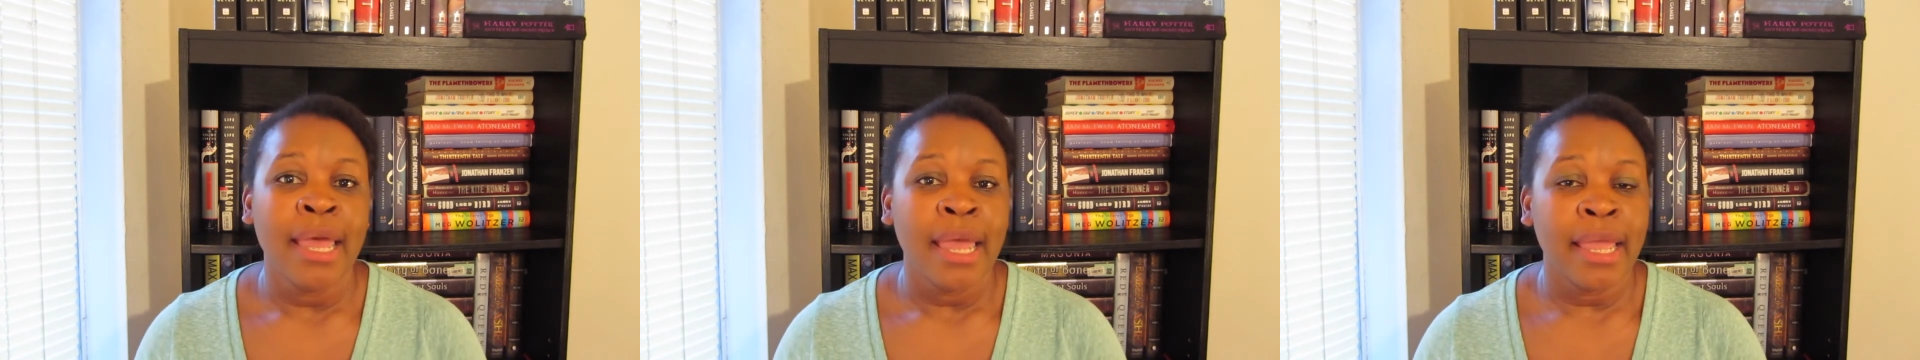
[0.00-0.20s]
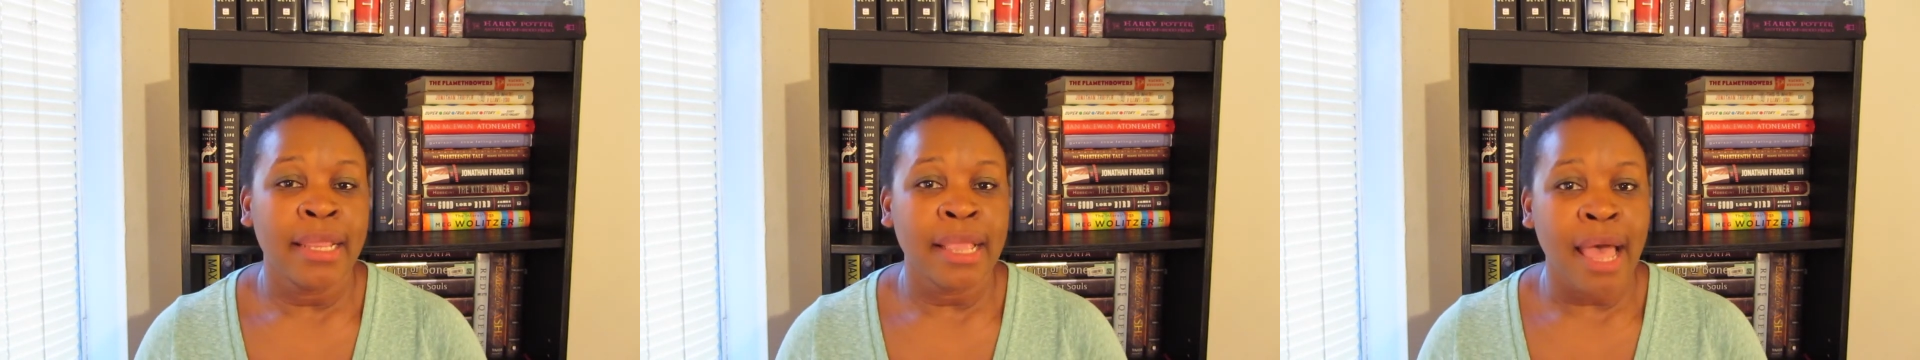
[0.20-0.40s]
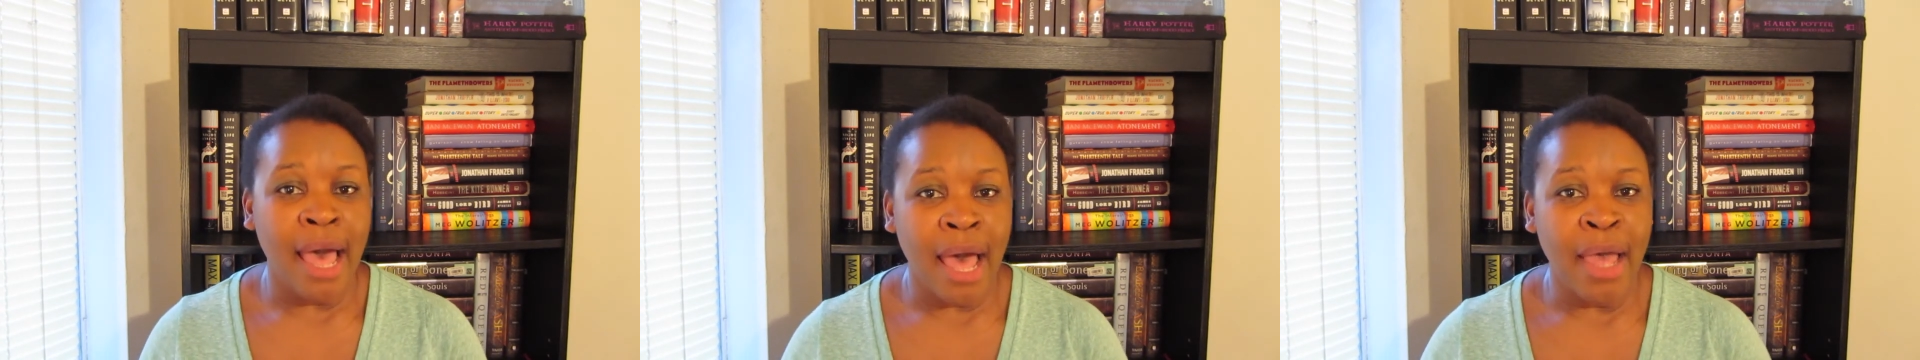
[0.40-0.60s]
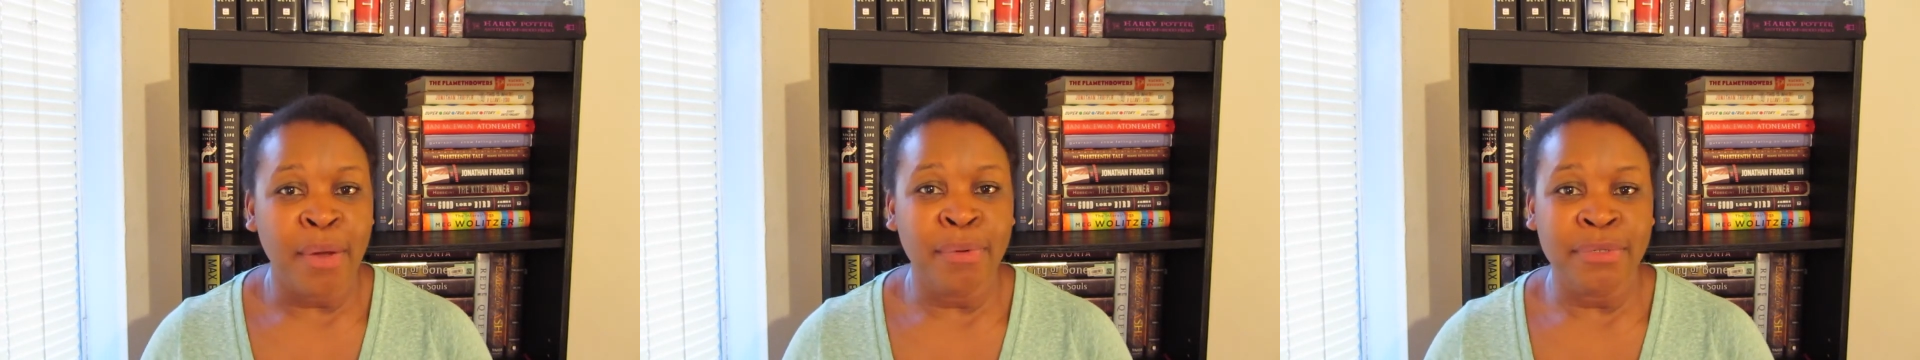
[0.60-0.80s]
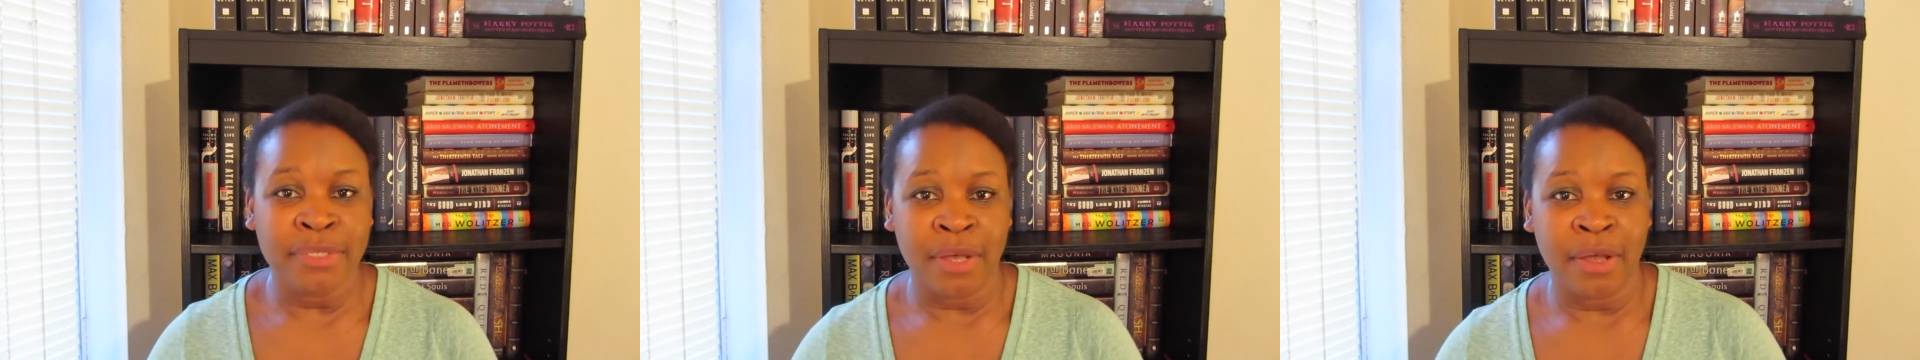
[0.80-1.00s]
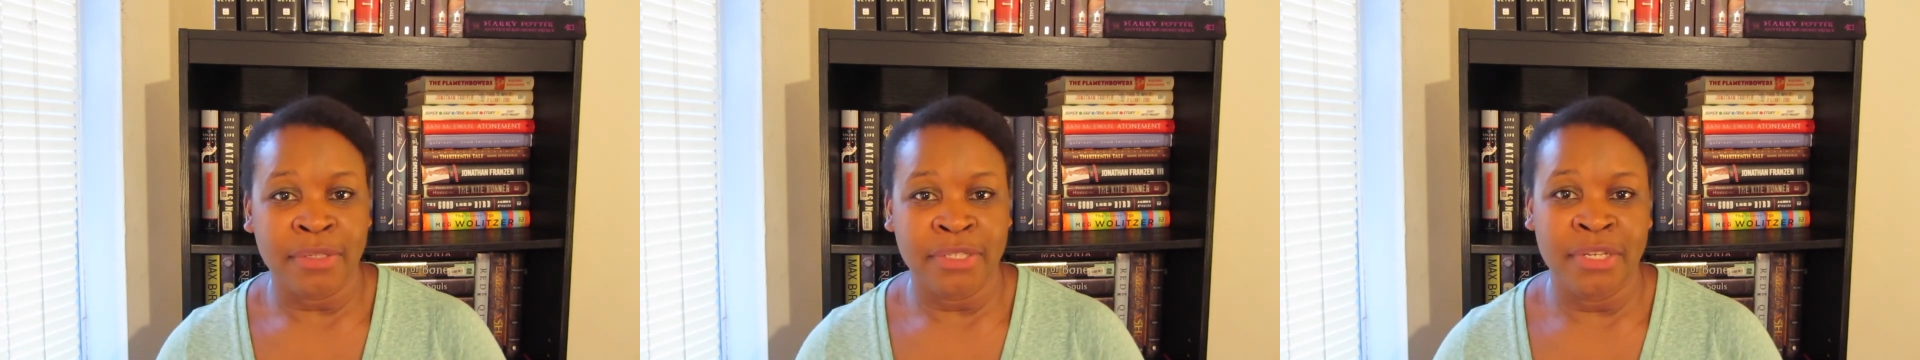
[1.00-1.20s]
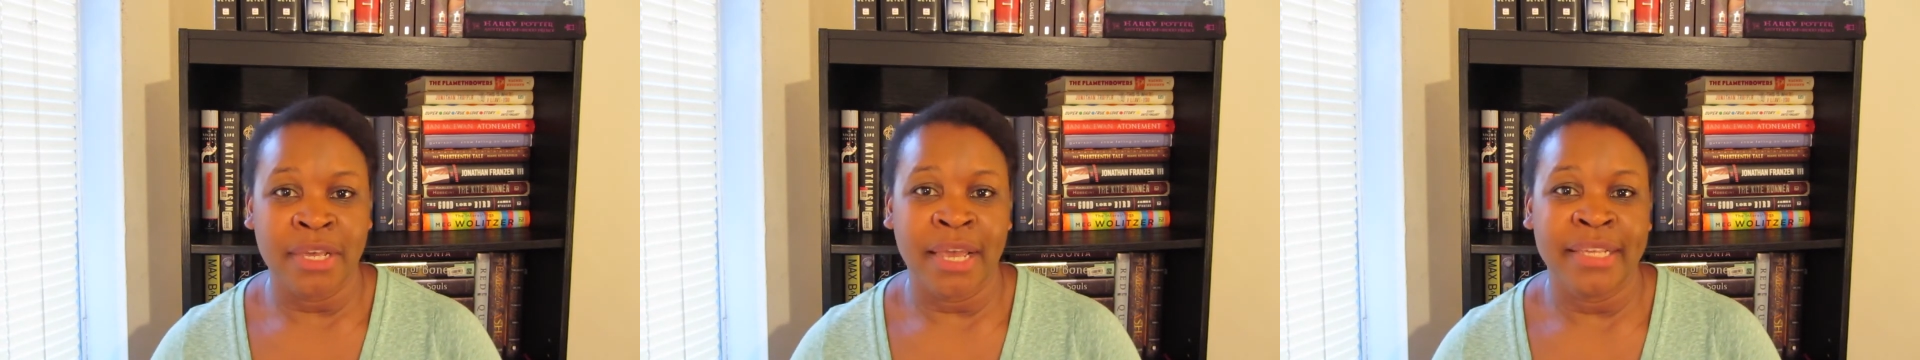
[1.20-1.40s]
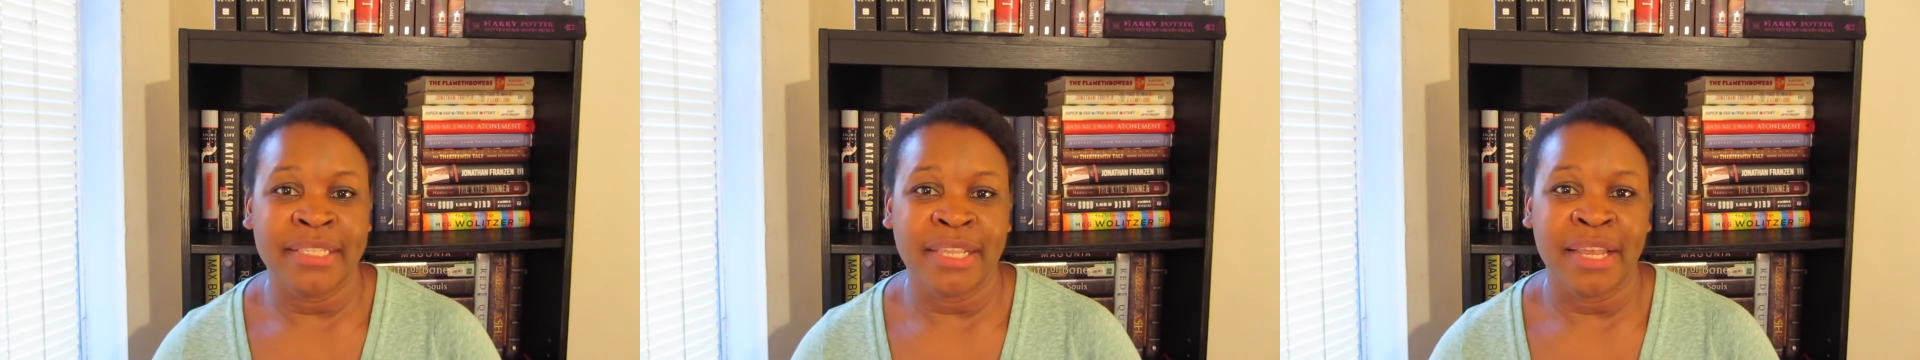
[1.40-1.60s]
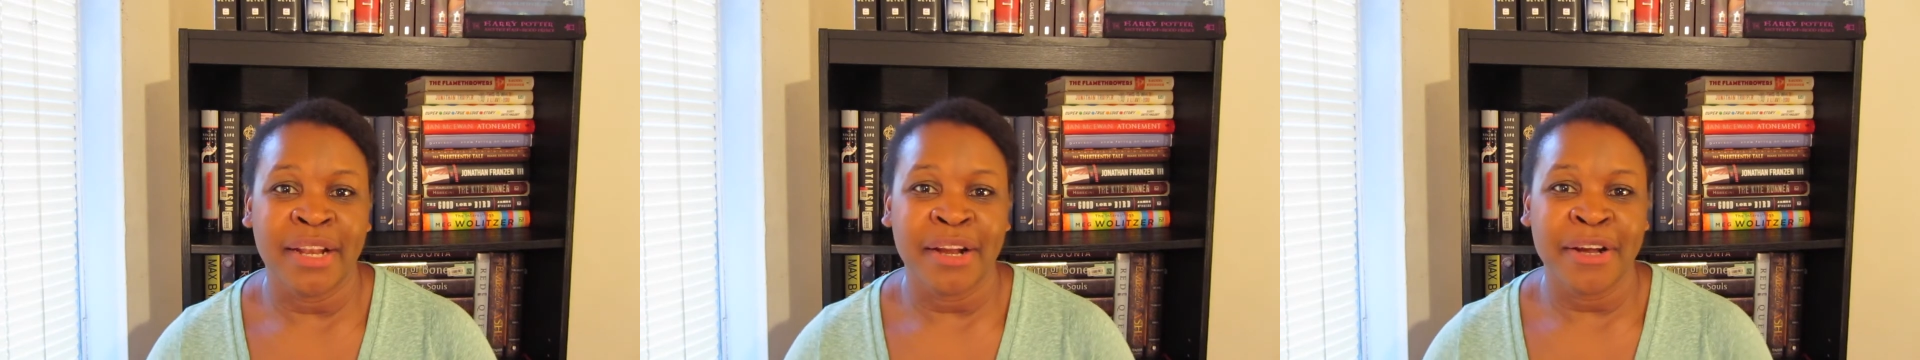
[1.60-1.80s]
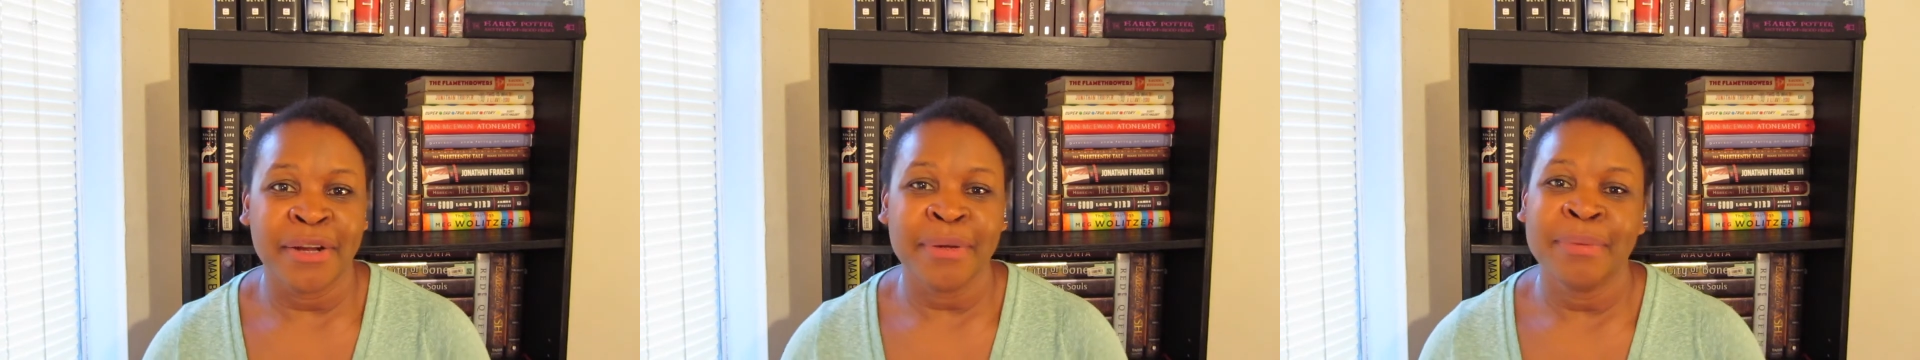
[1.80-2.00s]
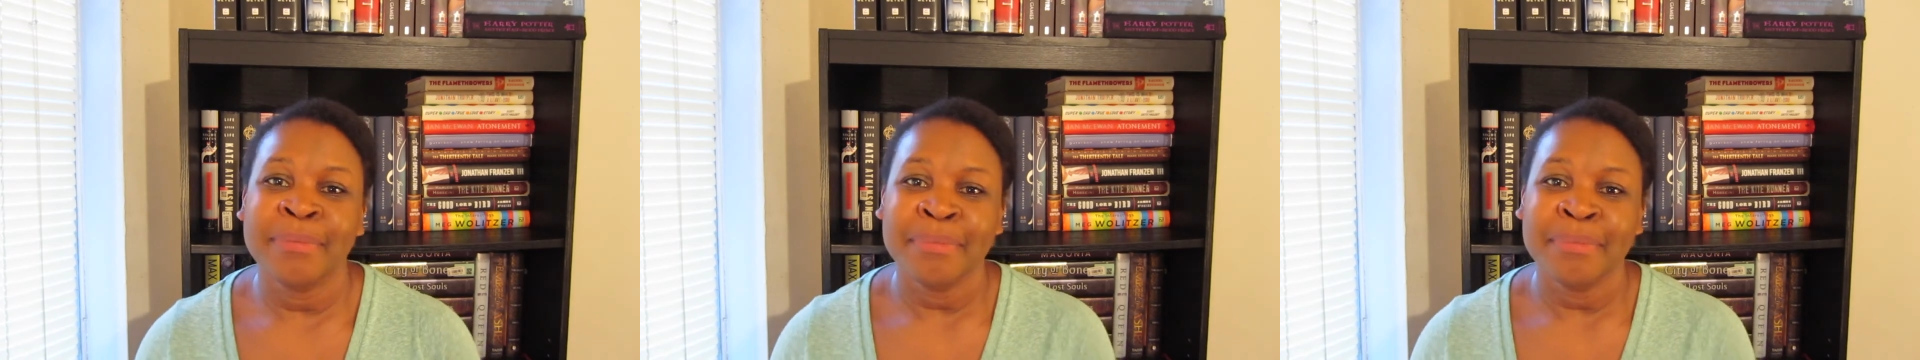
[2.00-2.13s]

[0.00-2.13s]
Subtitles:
and I will talk to you guys later.